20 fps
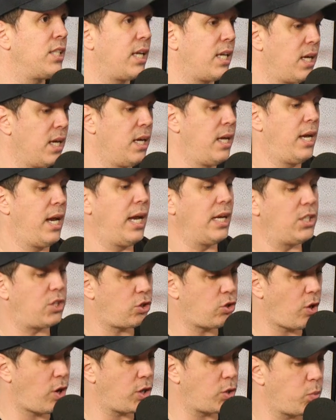like he
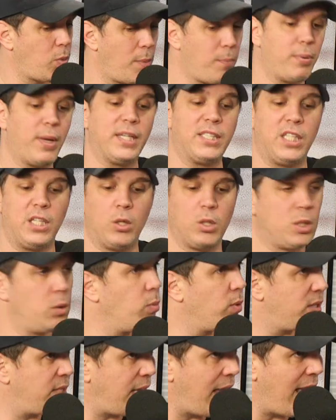starts one place, he knows he
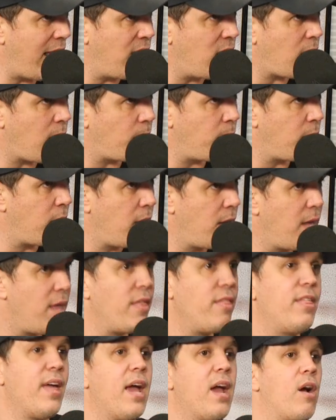wants to end up
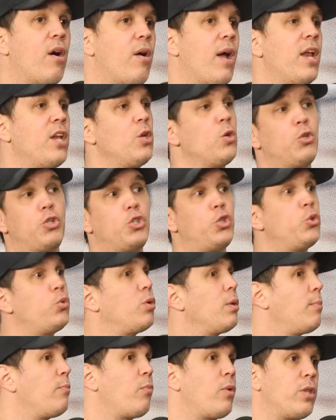there, and you shoot
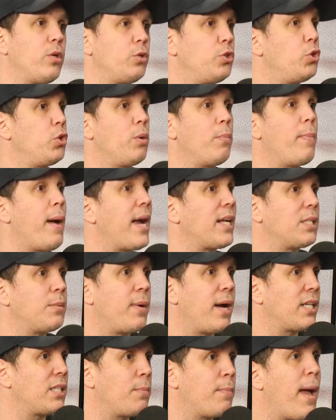them, whether you shoot them back to
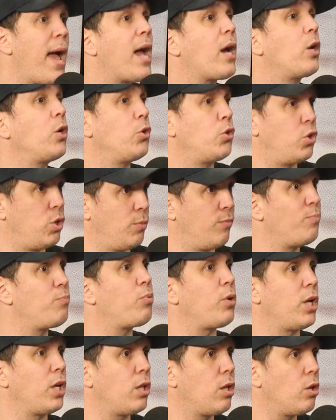back to back, or you shoot them
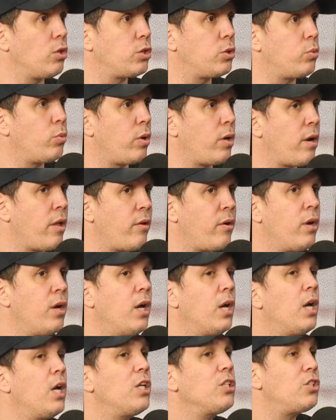pretty close to one another.
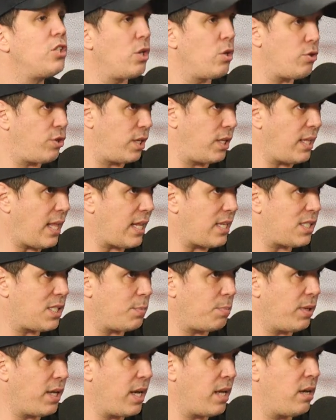Do you think that's the
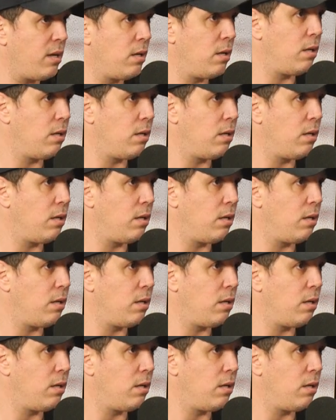plan?